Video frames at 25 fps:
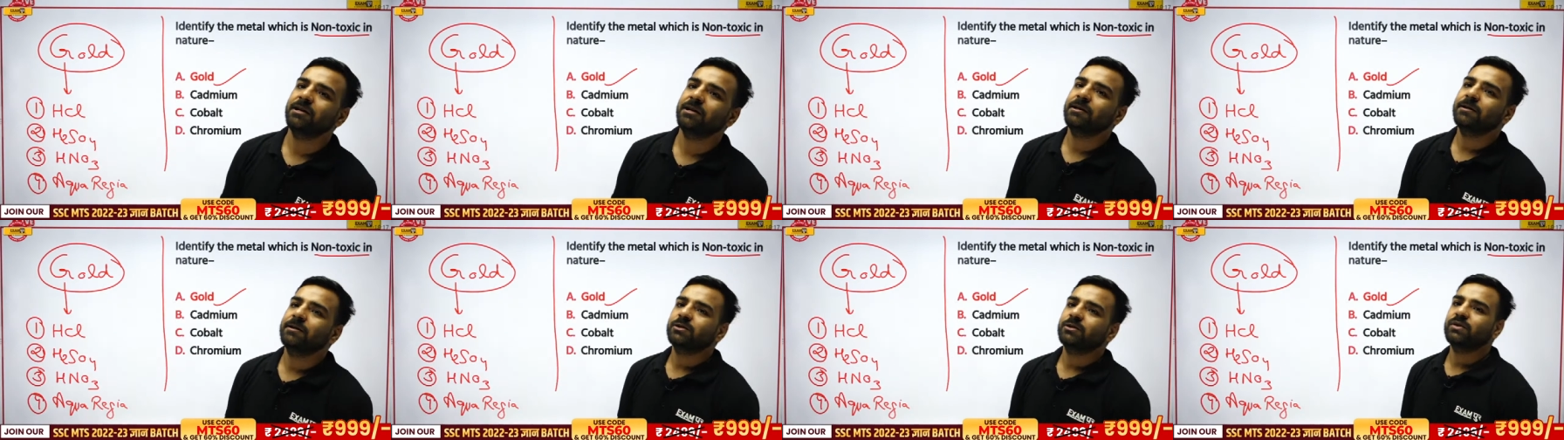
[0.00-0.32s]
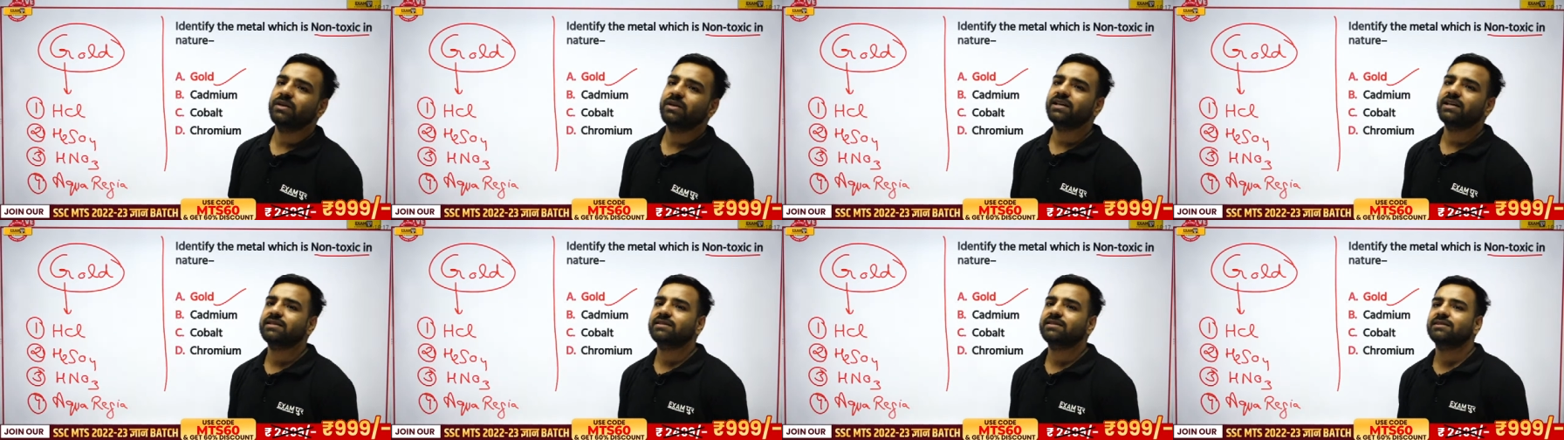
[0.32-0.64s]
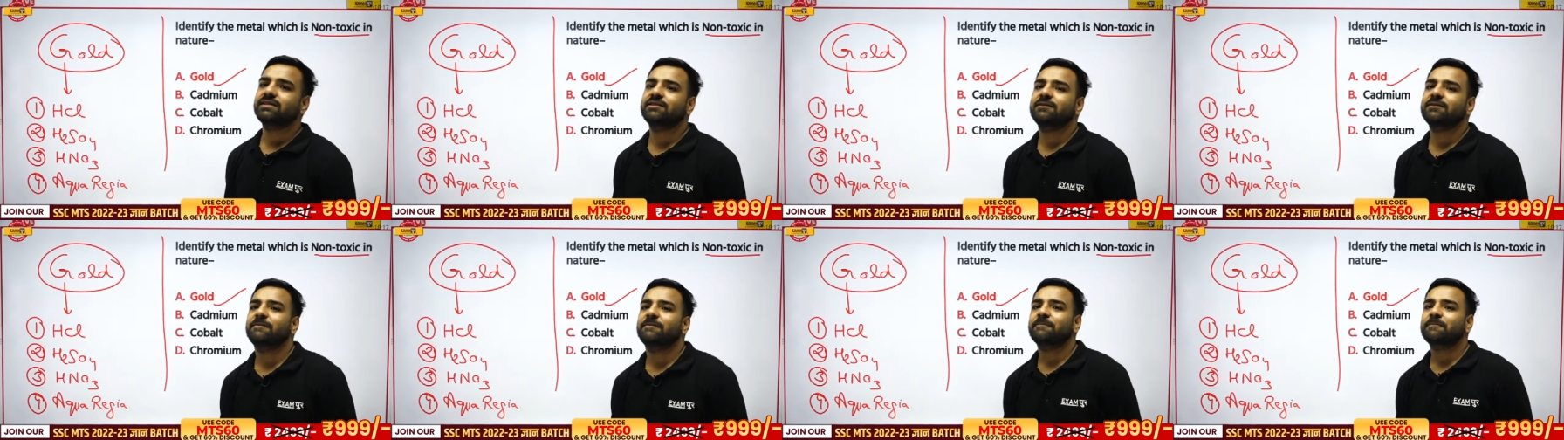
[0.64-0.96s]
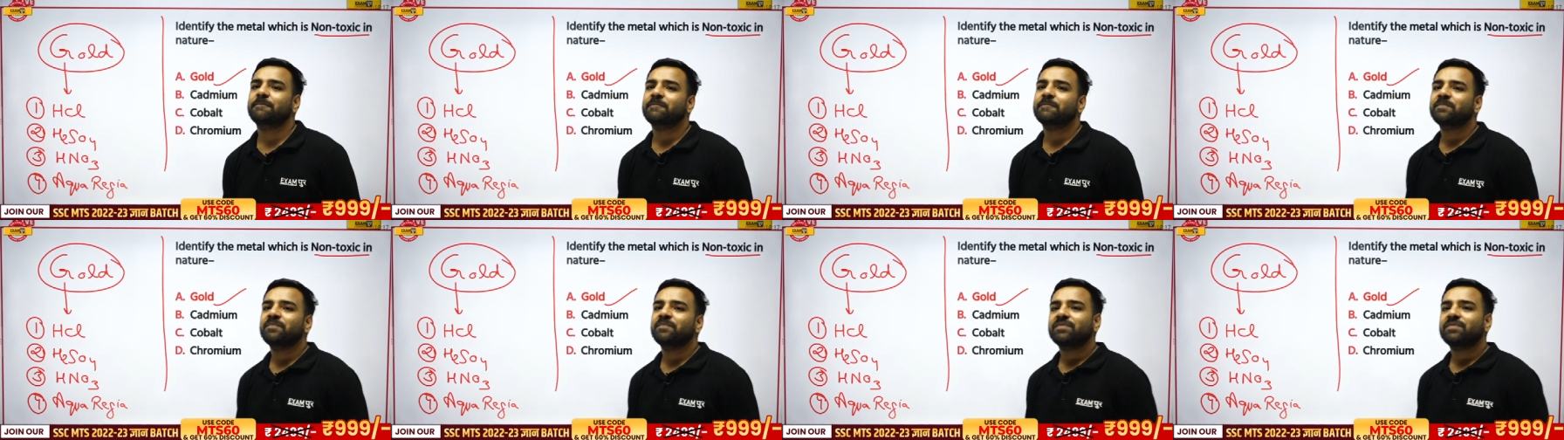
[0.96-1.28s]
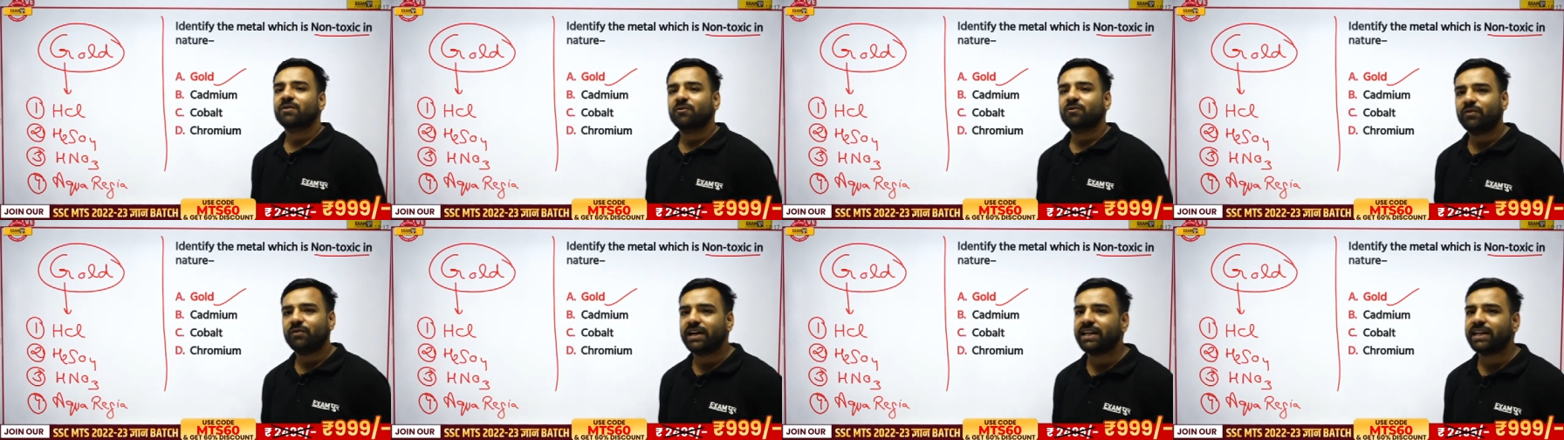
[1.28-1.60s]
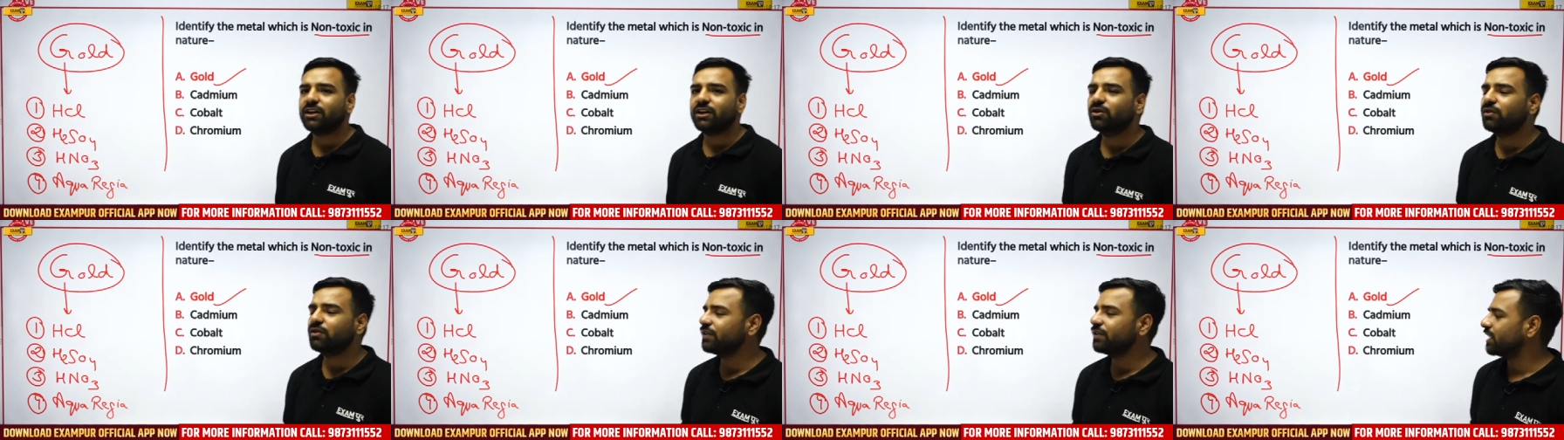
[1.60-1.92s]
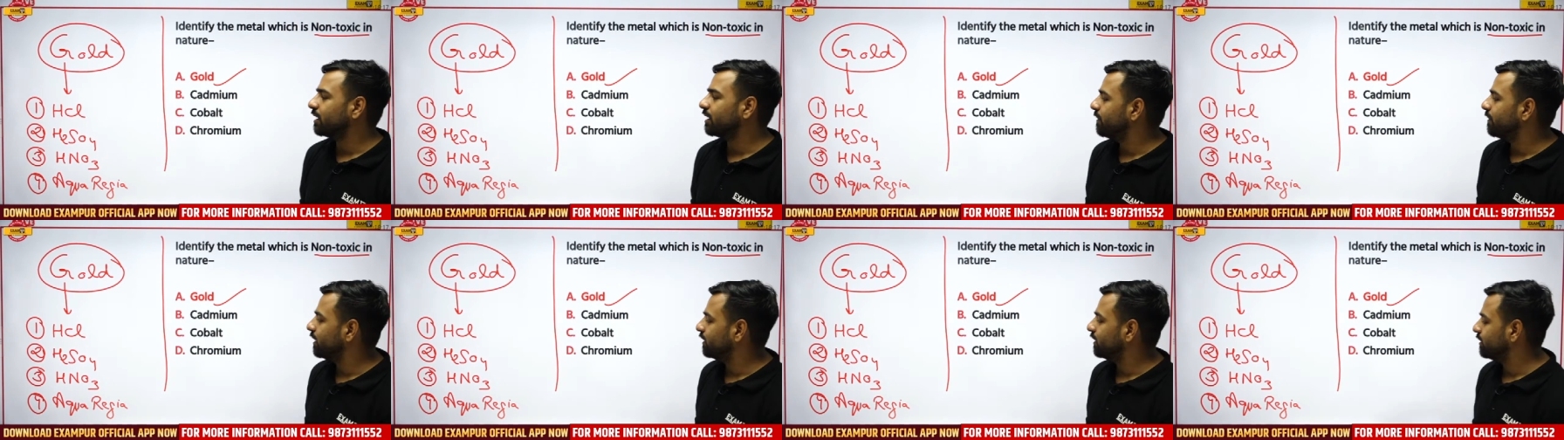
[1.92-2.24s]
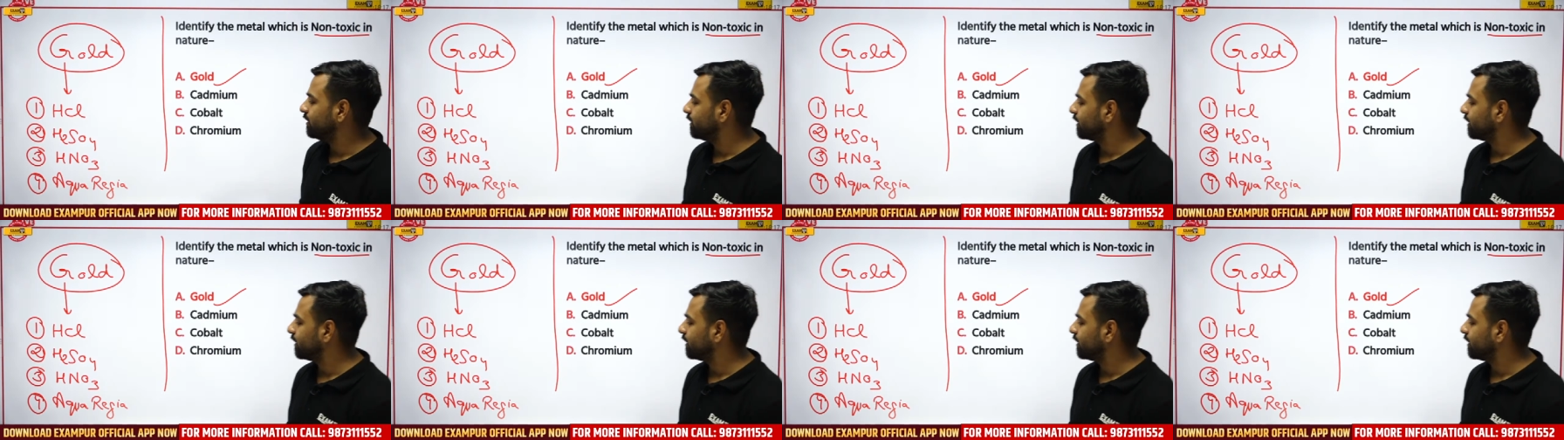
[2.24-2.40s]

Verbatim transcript: again. So yes, very